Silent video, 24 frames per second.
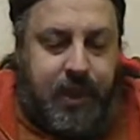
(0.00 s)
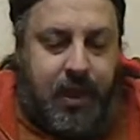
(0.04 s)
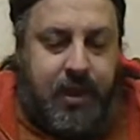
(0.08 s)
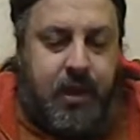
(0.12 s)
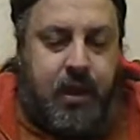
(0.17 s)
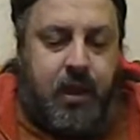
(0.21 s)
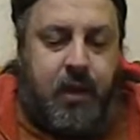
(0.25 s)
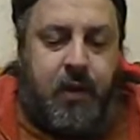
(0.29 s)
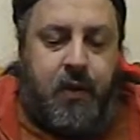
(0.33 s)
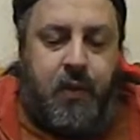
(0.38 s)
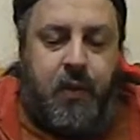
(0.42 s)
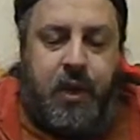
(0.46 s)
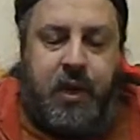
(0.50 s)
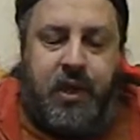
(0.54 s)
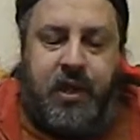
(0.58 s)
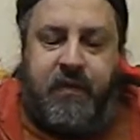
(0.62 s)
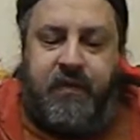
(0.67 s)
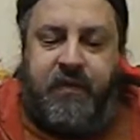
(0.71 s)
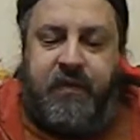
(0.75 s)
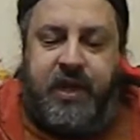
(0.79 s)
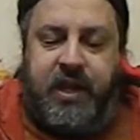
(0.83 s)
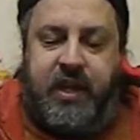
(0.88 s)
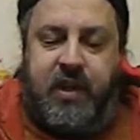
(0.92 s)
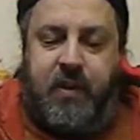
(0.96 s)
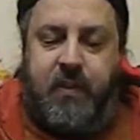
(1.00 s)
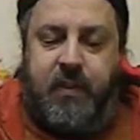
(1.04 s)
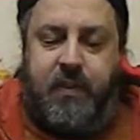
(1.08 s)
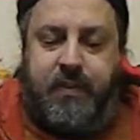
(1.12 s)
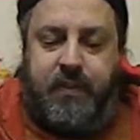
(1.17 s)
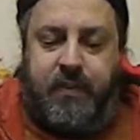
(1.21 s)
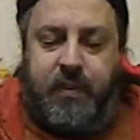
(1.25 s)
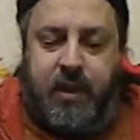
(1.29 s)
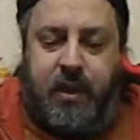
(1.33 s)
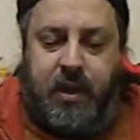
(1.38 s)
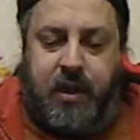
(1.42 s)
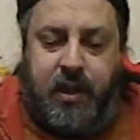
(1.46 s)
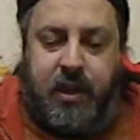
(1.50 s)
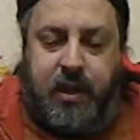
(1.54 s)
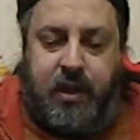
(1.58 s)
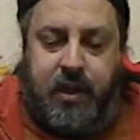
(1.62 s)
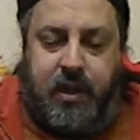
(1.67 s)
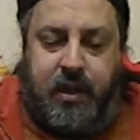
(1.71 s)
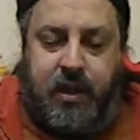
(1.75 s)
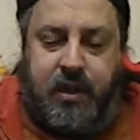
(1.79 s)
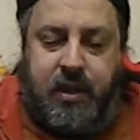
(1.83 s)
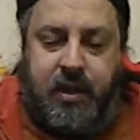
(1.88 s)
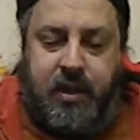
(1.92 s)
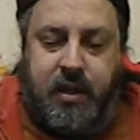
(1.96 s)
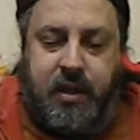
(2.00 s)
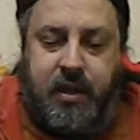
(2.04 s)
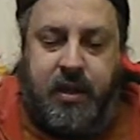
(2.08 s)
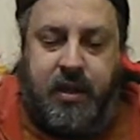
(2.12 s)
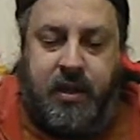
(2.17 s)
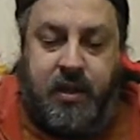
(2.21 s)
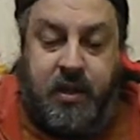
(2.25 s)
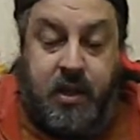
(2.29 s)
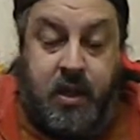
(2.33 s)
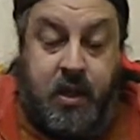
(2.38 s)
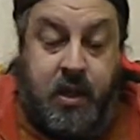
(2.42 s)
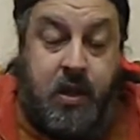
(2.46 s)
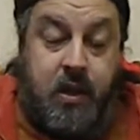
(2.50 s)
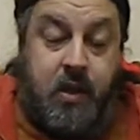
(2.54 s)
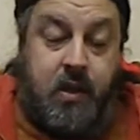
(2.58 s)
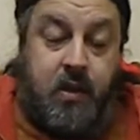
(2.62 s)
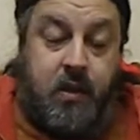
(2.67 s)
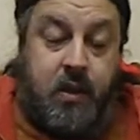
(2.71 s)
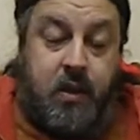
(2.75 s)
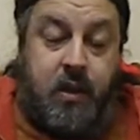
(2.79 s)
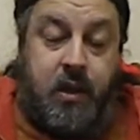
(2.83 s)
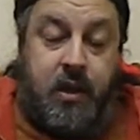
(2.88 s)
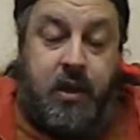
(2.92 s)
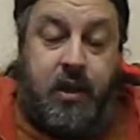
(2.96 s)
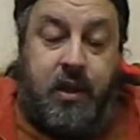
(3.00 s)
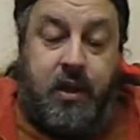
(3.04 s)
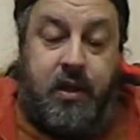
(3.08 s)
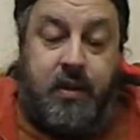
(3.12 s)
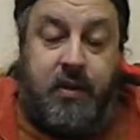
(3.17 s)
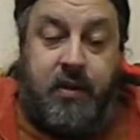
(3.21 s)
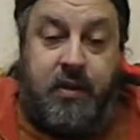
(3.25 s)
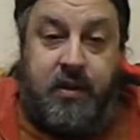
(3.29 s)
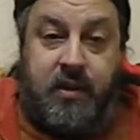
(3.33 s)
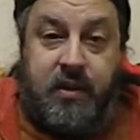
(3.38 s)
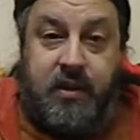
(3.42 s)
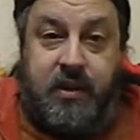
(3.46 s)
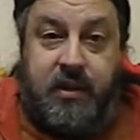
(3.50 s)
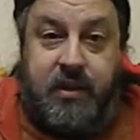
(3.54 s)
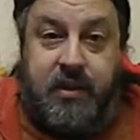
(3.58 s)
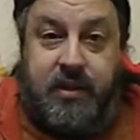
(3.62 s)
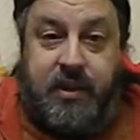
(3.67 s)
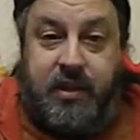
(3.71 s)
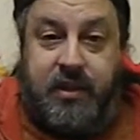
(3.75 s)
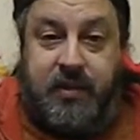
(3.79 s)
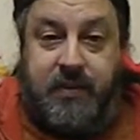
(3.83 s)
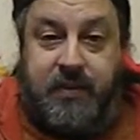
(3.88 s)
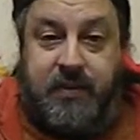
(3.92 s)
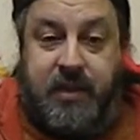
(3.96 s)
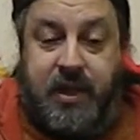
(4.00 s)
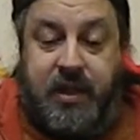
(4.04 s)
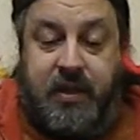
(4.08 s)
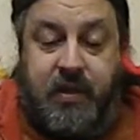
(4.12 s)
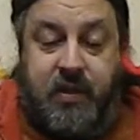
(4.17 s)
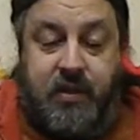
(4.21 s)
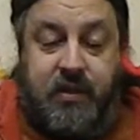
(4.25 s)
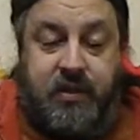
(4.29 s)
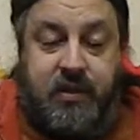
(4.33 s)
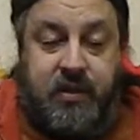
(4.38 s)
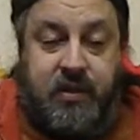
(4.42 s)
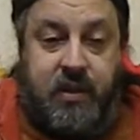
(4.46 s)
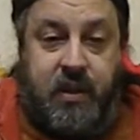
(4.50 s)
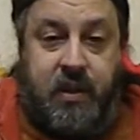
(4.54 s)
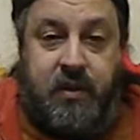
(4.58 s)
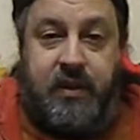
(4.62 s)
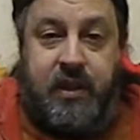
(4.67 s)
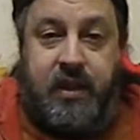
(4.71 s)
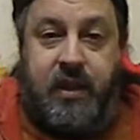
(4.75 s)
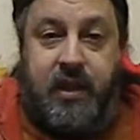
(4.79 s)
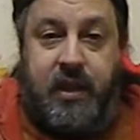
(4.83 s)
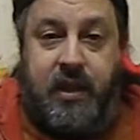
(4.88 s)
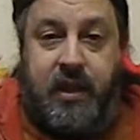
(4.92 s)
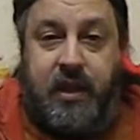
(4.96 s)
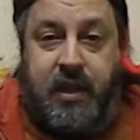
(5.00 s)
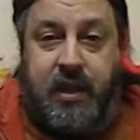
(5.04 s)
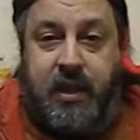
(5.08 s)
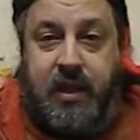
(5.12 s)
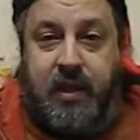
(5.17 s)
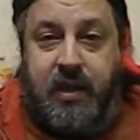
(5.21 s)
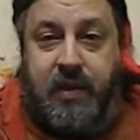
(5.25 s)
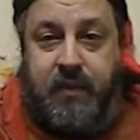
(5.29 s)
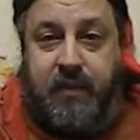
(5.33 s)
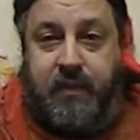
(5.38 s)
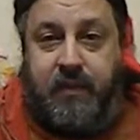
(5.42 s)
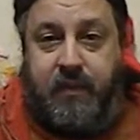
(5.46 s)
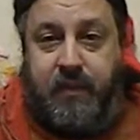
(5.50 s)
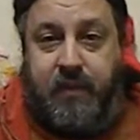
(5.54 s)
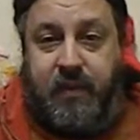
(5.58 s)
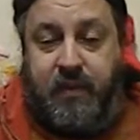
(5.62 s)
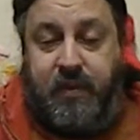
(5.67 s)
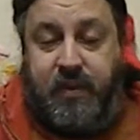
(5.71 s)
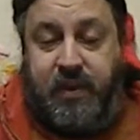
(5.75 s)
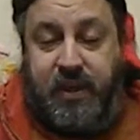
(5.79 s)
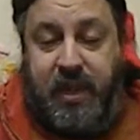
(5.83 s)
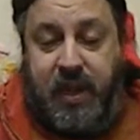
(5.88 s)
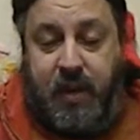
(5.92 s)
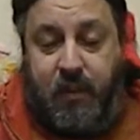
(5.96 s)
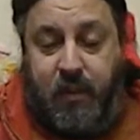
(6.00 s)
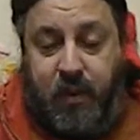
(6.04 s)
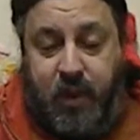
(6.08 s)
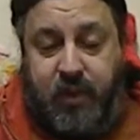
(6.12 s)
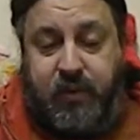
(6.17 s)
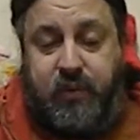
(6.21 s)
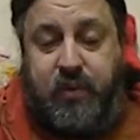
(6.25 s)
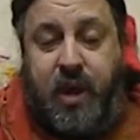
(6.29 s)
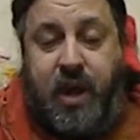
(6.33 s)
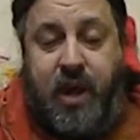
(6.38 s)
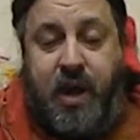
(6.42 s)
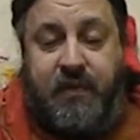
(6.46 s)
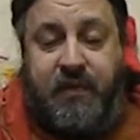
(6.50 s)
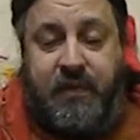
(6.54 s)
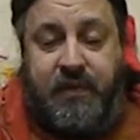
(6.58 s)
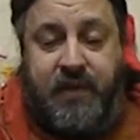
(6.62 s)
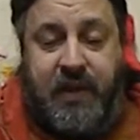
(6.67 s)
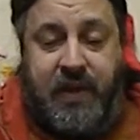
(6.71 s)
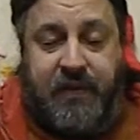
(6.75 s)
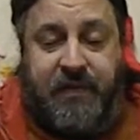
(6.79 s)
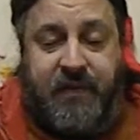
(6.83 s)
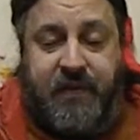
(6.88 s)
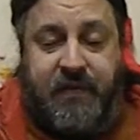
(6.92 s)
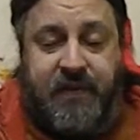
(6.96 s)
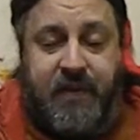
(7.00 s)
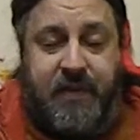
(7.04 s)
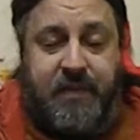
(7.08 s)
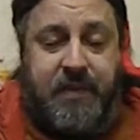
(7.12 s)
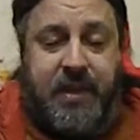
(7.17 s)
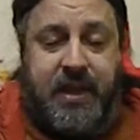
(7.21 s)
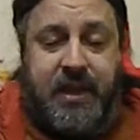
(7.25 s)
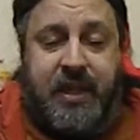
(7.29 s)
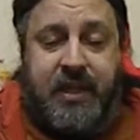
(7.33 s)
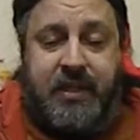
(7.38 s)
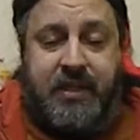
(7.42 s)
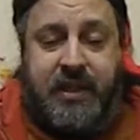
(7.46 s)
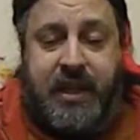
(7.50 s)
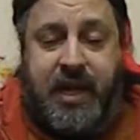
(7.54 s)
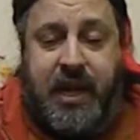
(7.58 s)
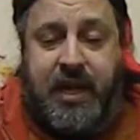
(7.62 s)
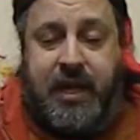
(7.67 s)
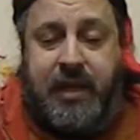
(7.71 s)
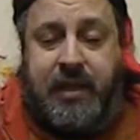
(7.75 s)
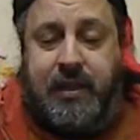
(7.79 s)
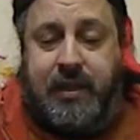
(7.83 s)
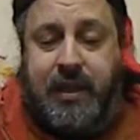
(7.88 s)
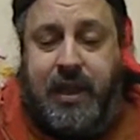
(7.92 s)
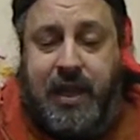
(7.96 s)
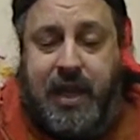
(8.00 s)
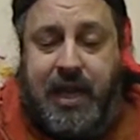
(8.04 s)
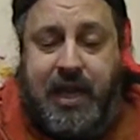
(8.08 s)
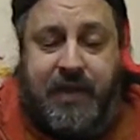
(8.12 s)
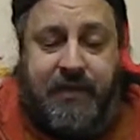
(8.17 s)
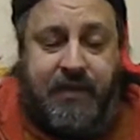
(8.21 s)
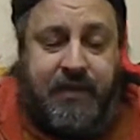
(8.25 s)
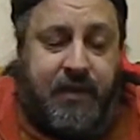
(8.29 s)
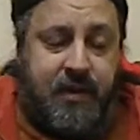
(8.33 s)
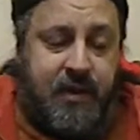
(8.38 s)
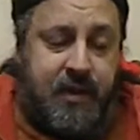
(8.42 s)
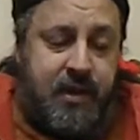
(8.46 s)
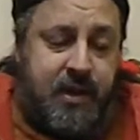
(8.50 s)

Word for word: uh, one of the video uh, uh, systems I use, called uh, that works off of F F M P E G, is Kadant Live,